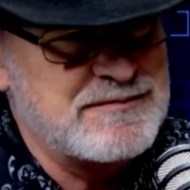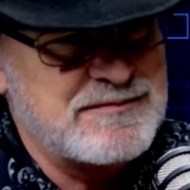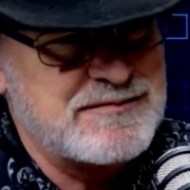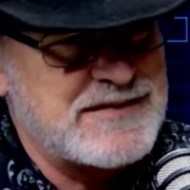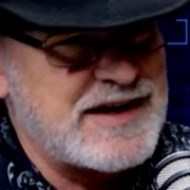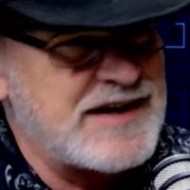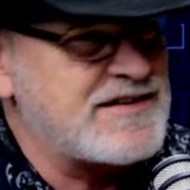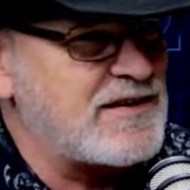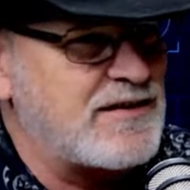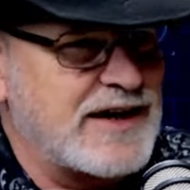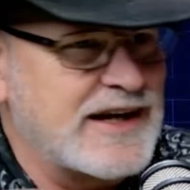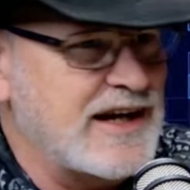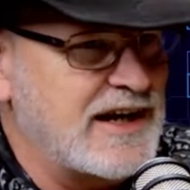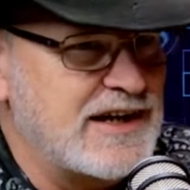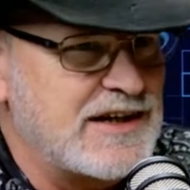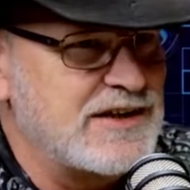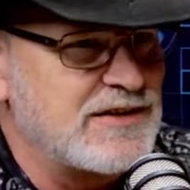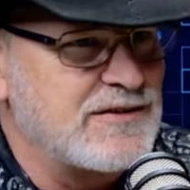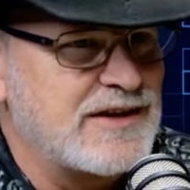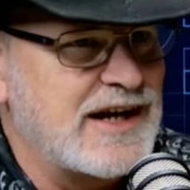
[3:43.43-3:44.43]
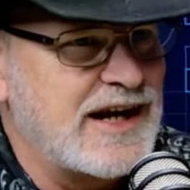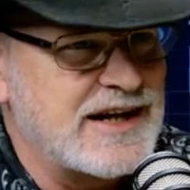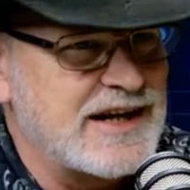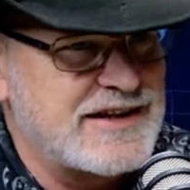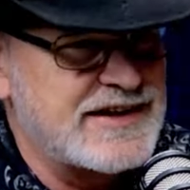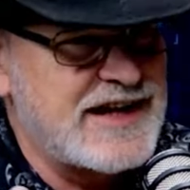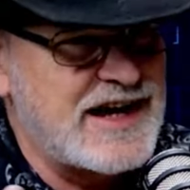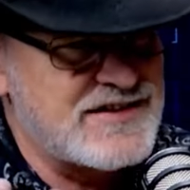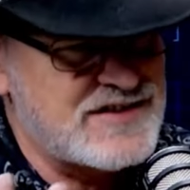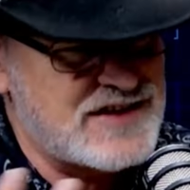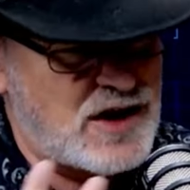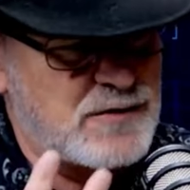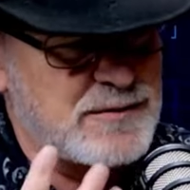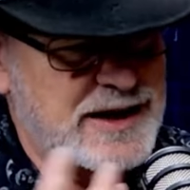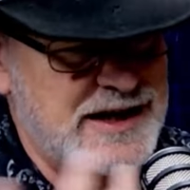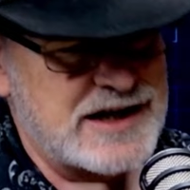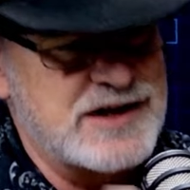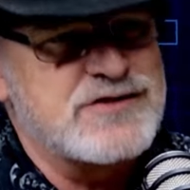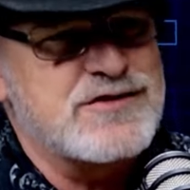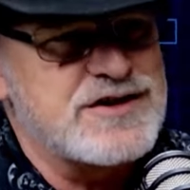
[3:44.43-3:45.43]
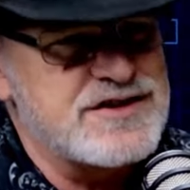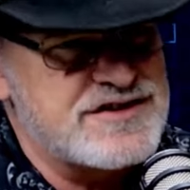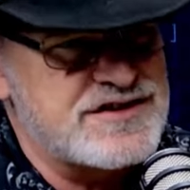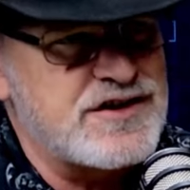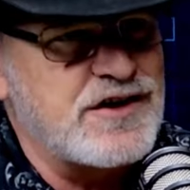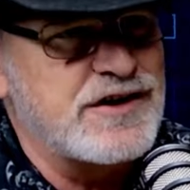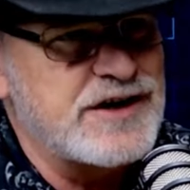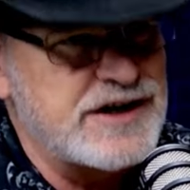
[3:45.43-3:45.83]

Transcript: that's how I got into it. I, that's how my interest started.